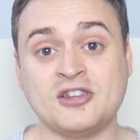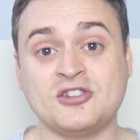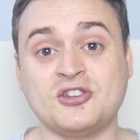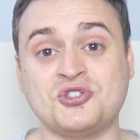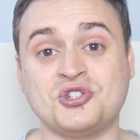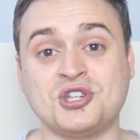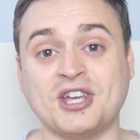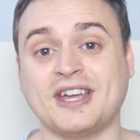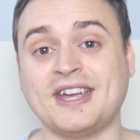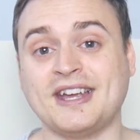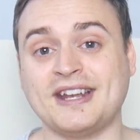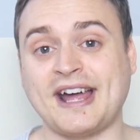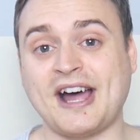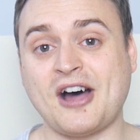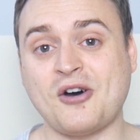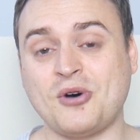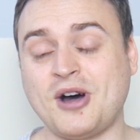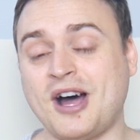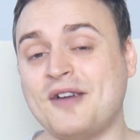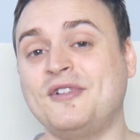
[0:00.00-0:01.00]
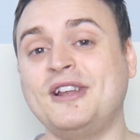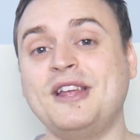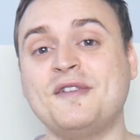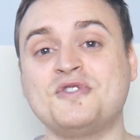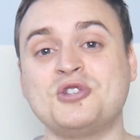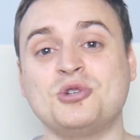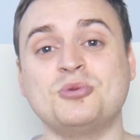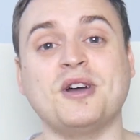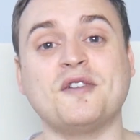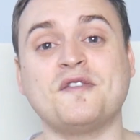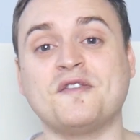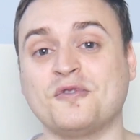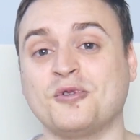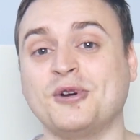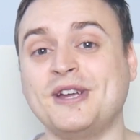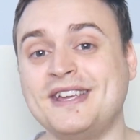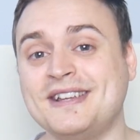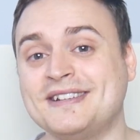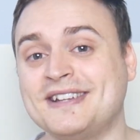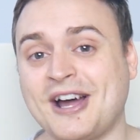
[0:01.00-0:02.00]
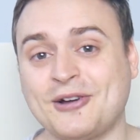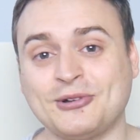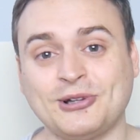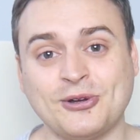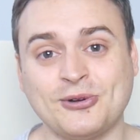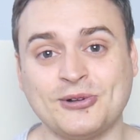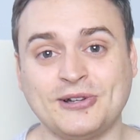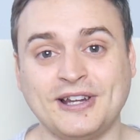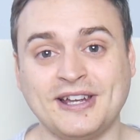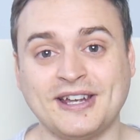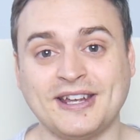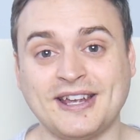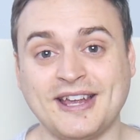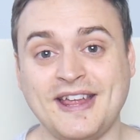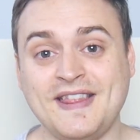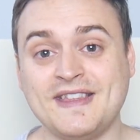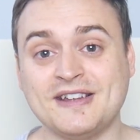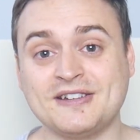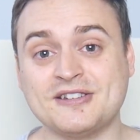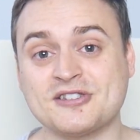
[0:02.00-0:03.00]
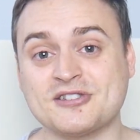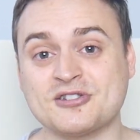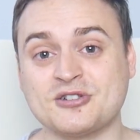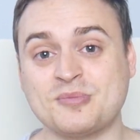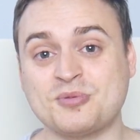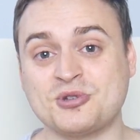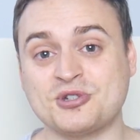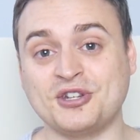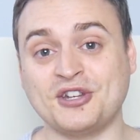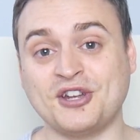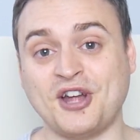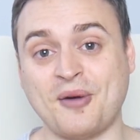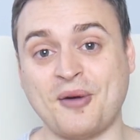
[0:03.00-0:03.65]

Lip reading: To check it out, I've left you a free download link in the description